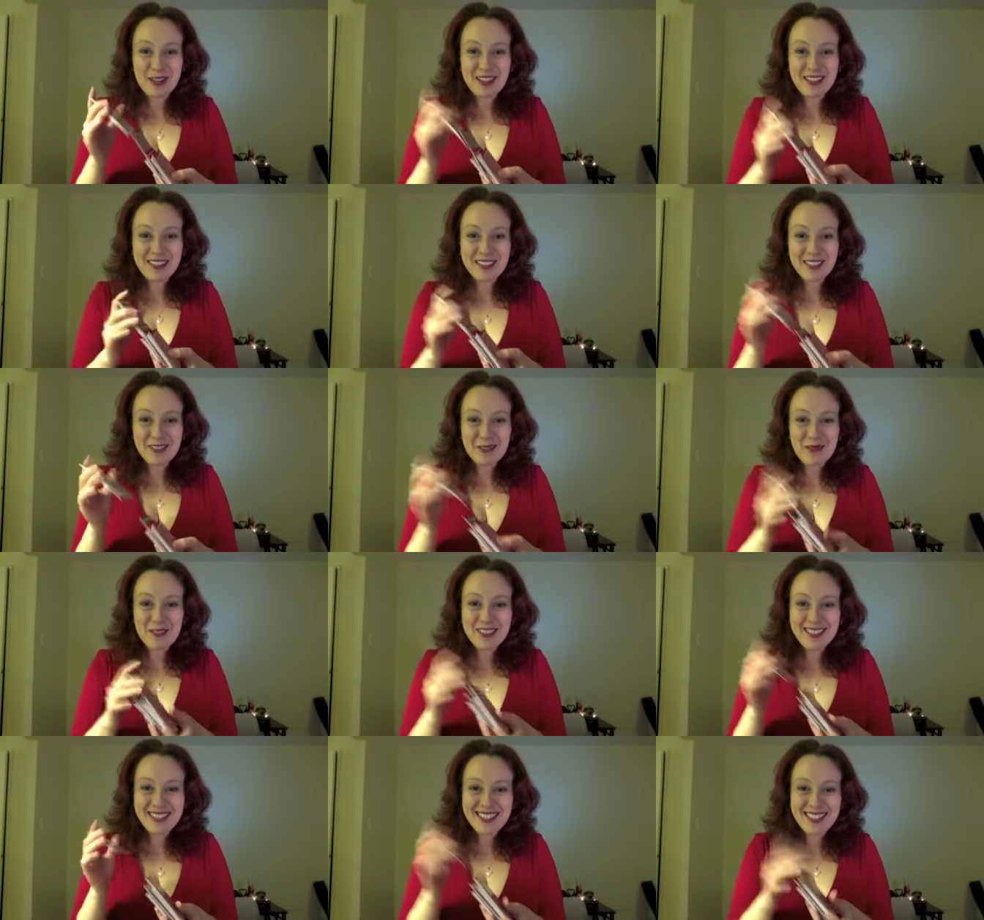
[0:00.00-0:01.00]
Wait until
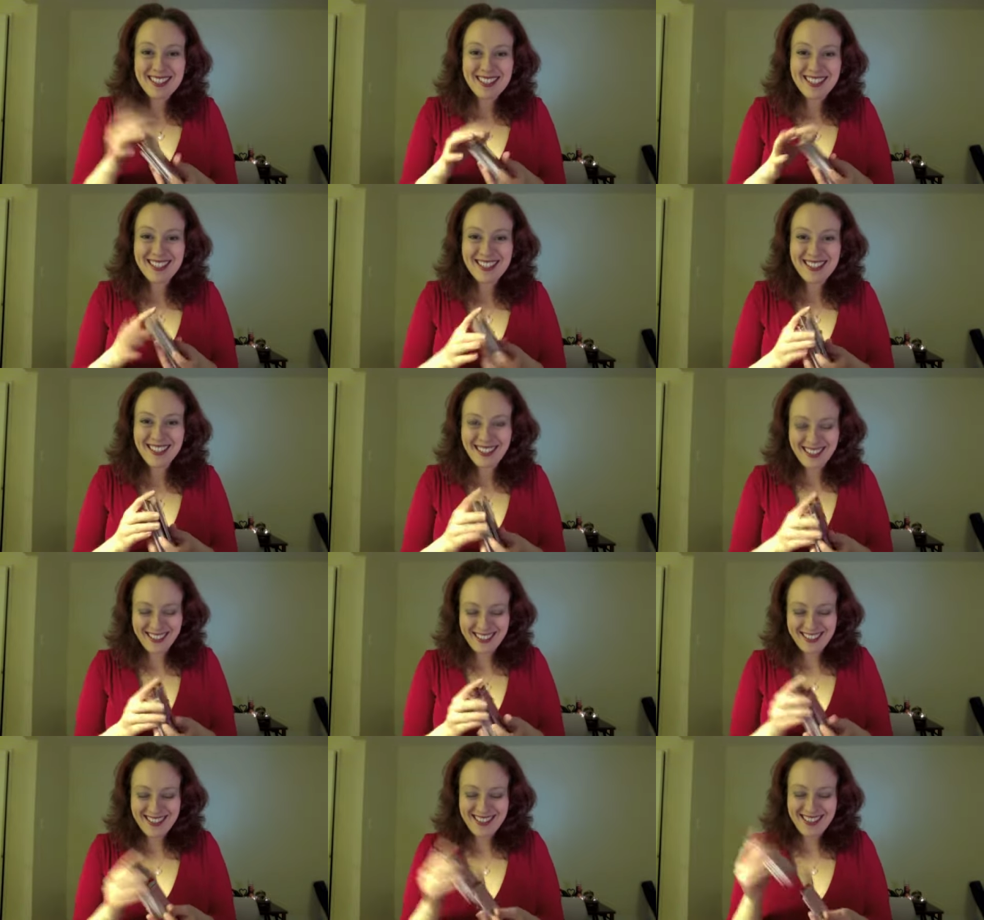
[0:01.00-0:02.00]
you see.
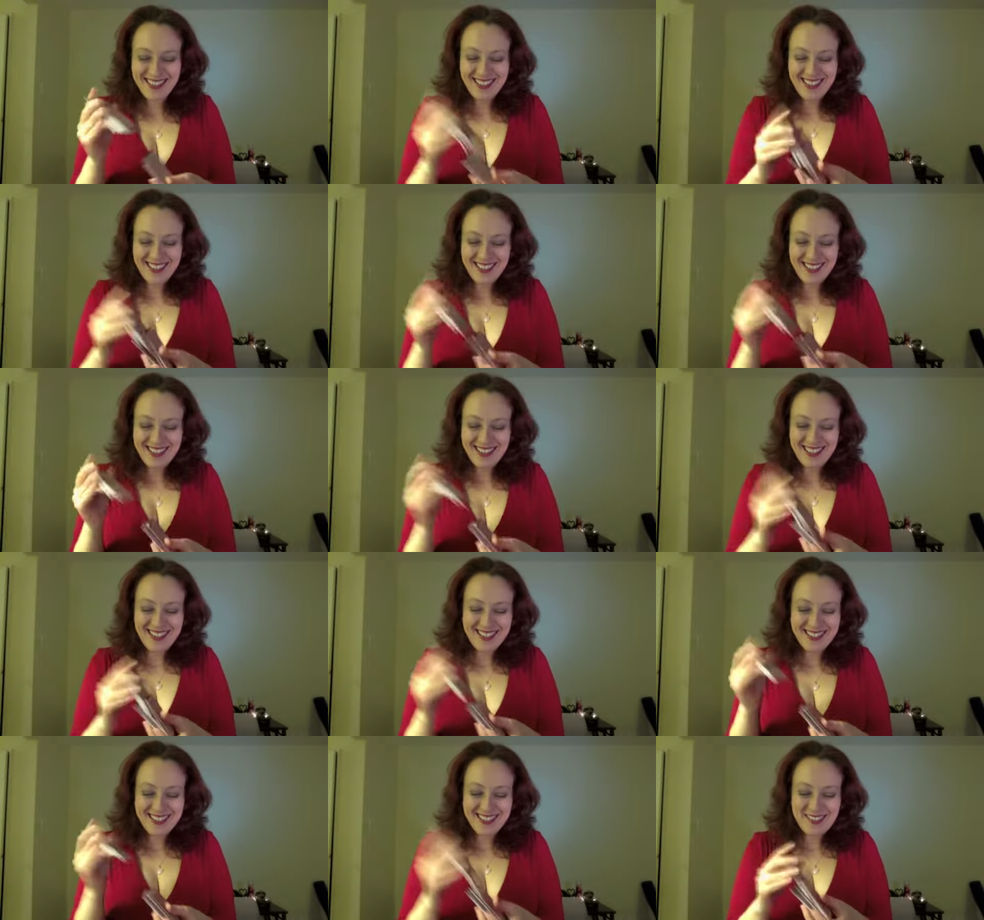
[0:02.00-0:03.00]

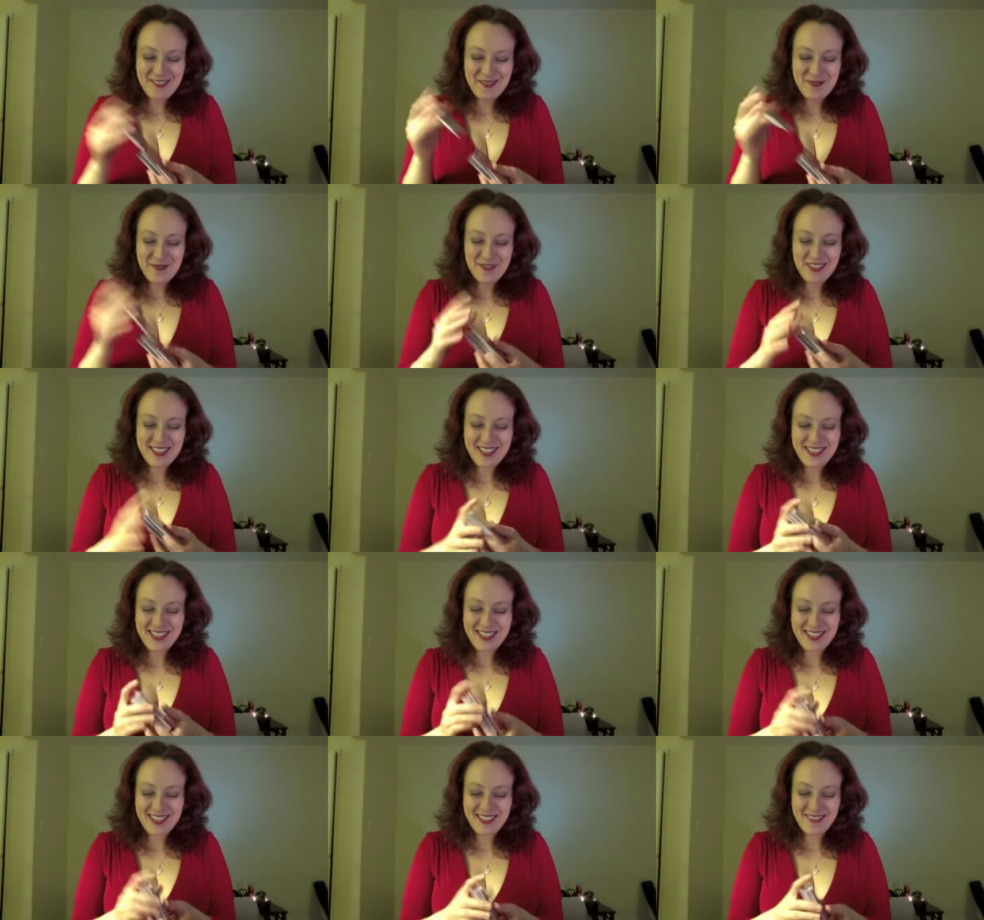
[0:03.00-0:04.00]
It's so
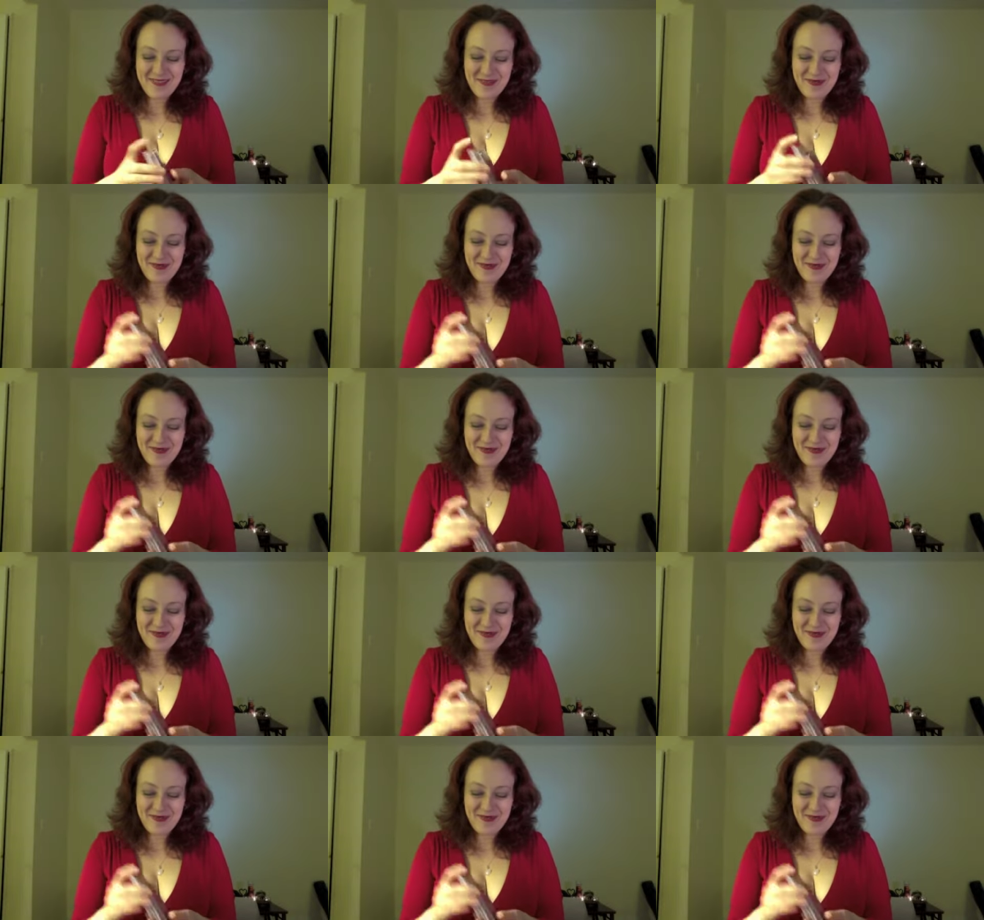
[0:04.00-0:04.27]
funny.